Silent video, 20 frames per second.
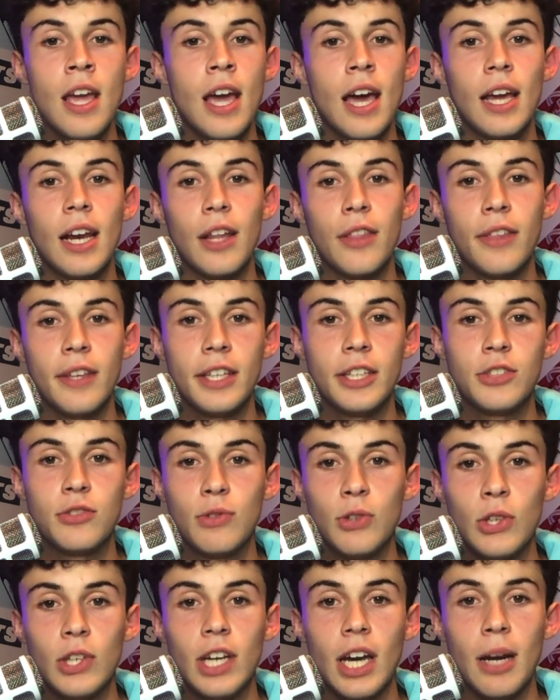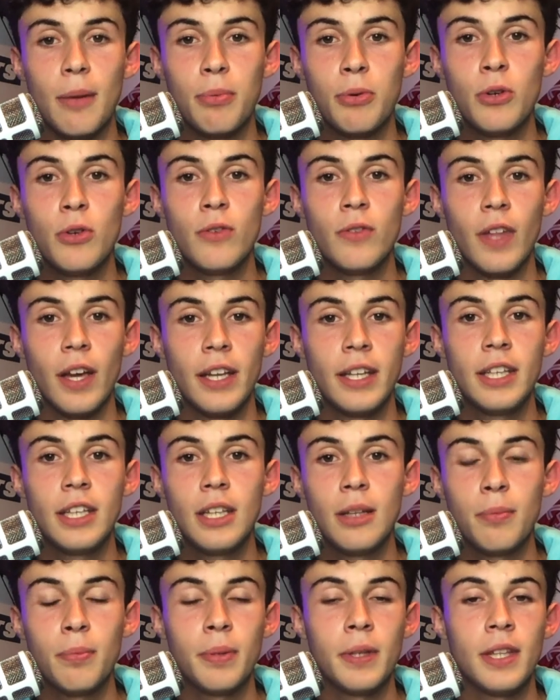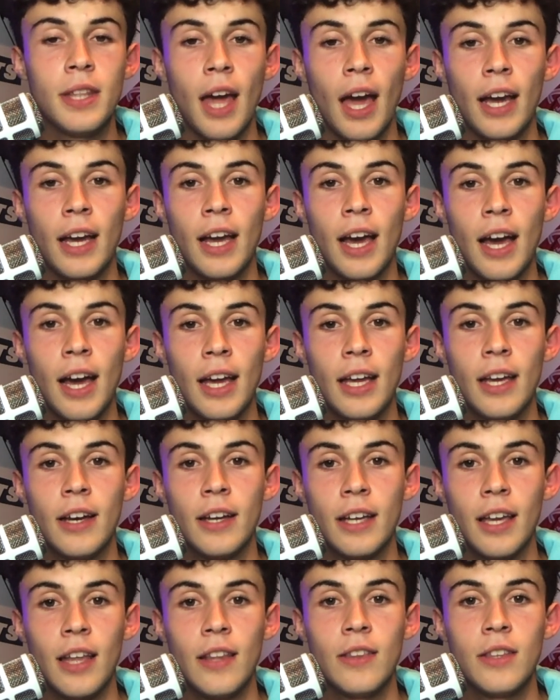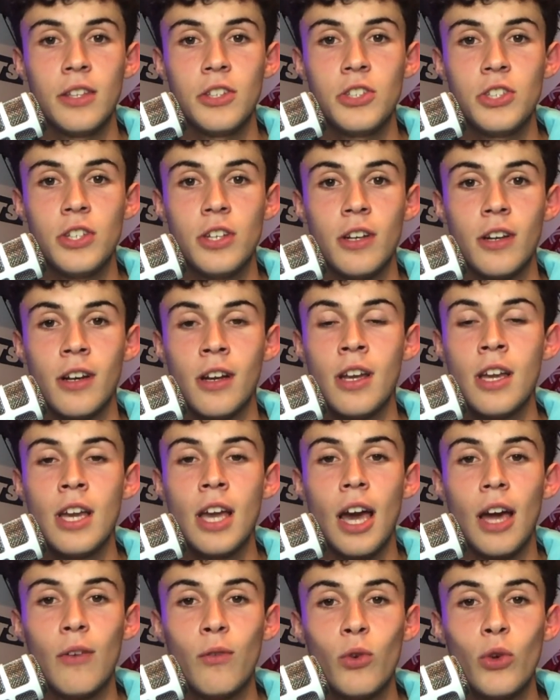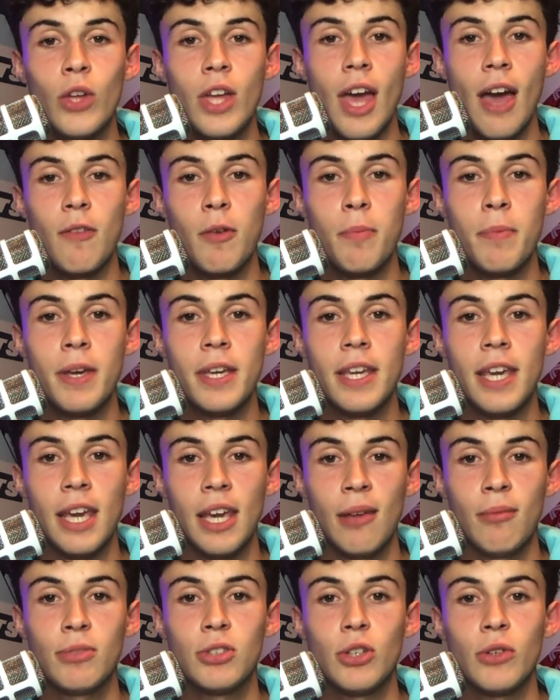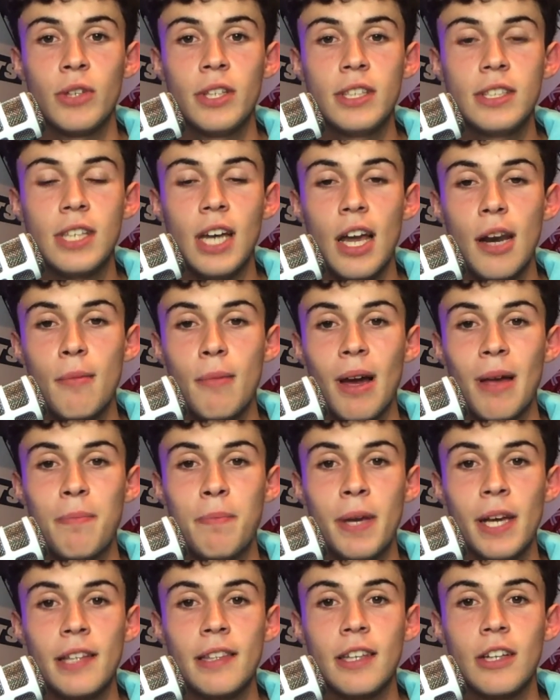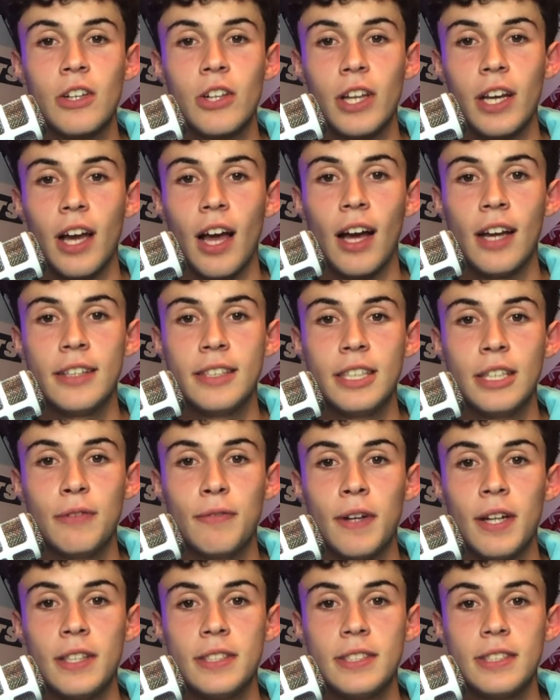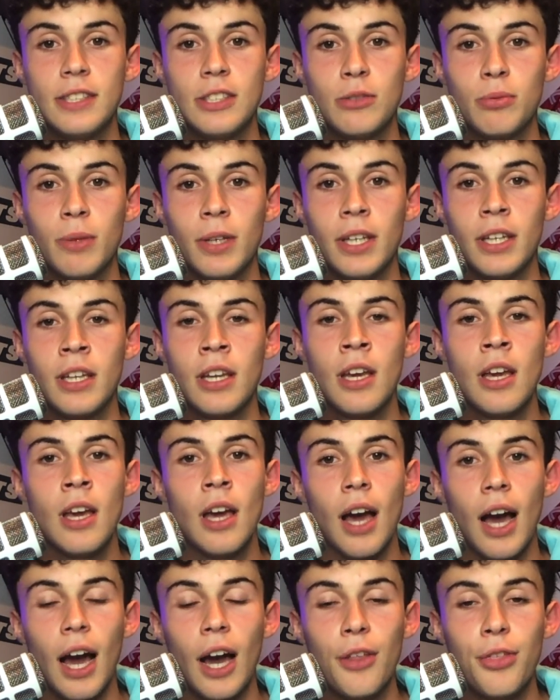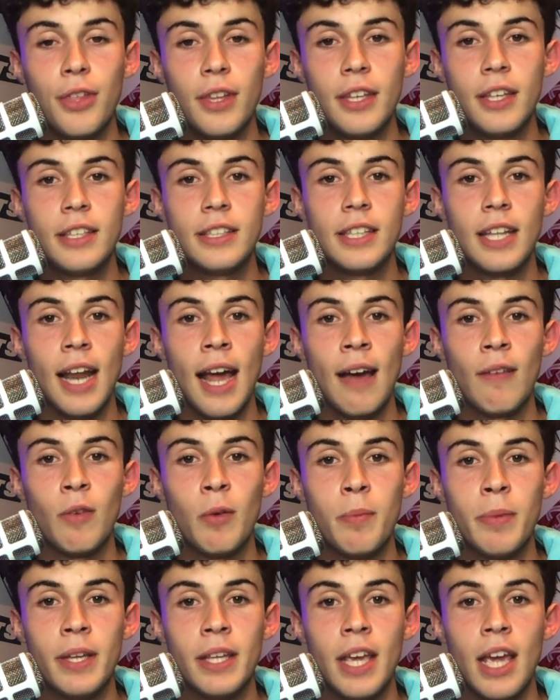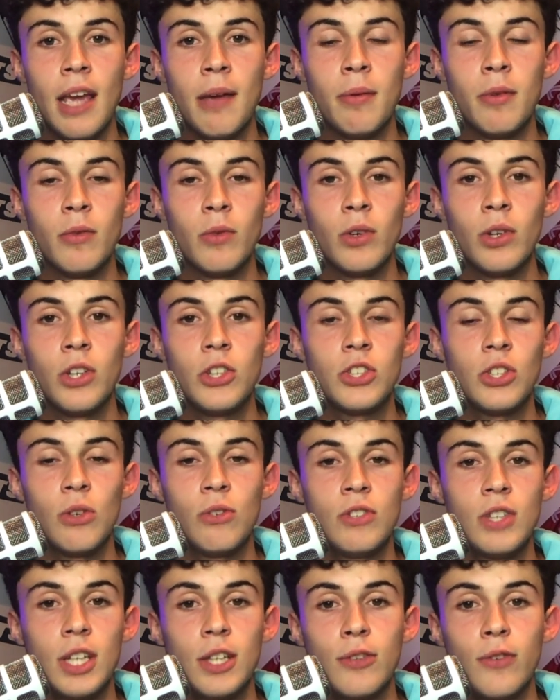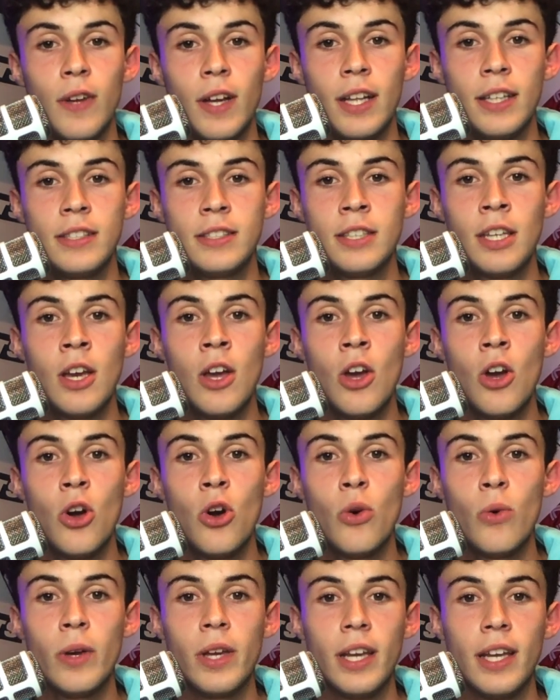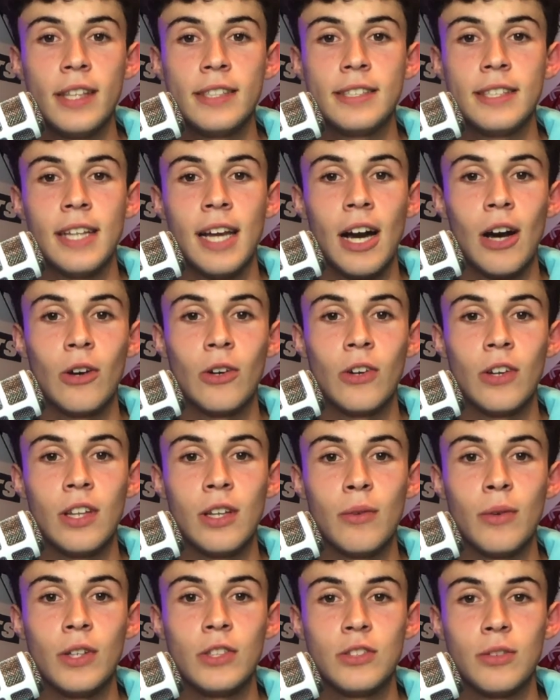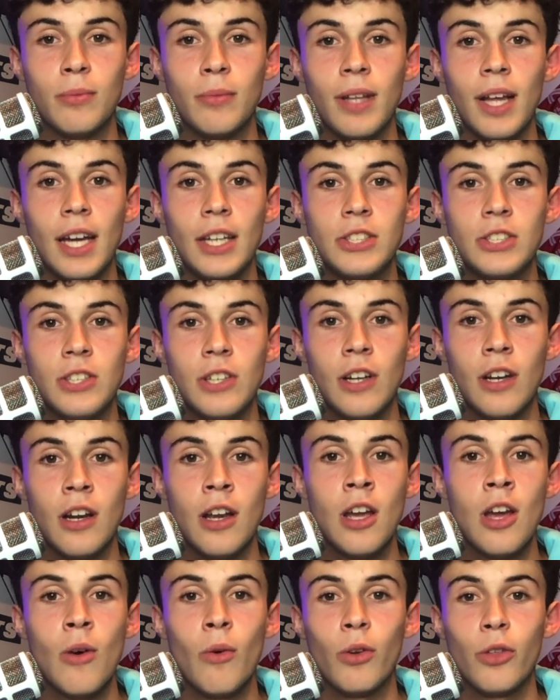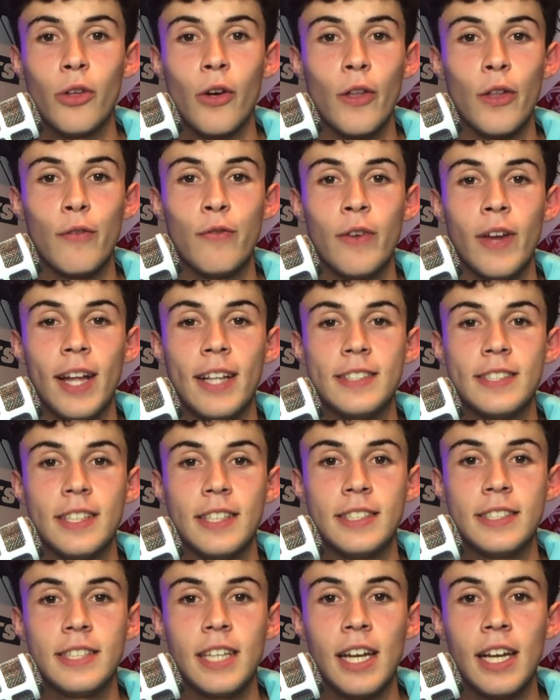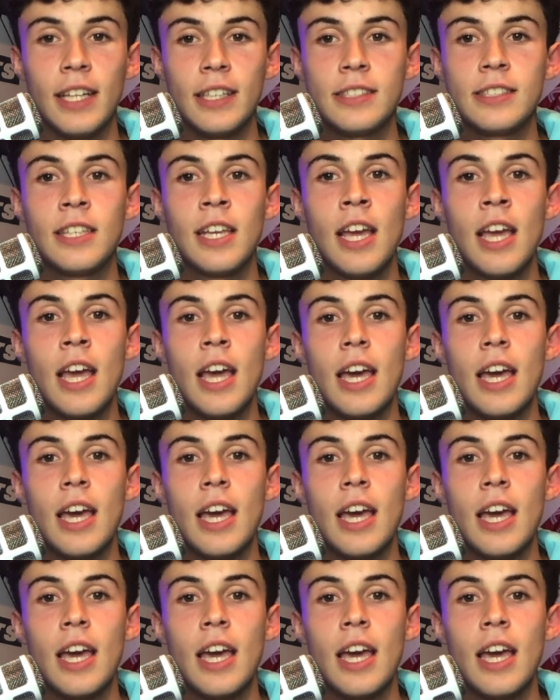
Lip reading: and I think he's really got to prove that he could be that guy again this year and really have a big game. So he's kind of my pick to click on defense this week. I think he's going to have a big game and really show Jets fans who he is and how good he was from last year with all the fans in the stands.